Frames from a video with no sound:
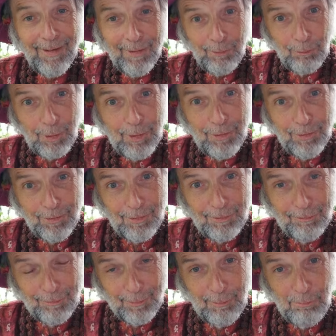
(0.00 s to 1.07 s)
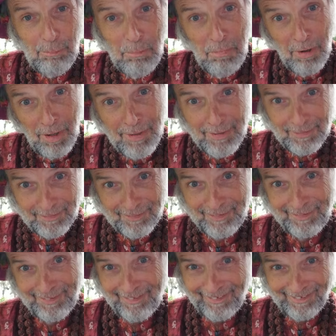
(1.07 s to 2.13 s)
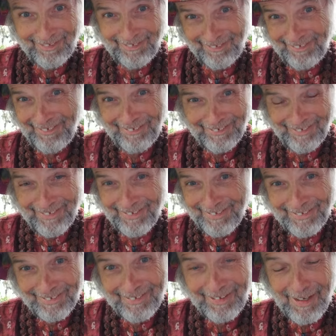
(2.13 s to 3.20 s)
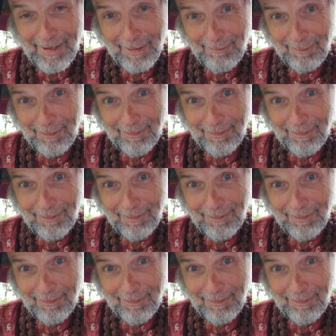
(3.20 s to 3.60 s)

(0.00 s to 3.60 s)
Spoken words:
We do this for months. It's a cave.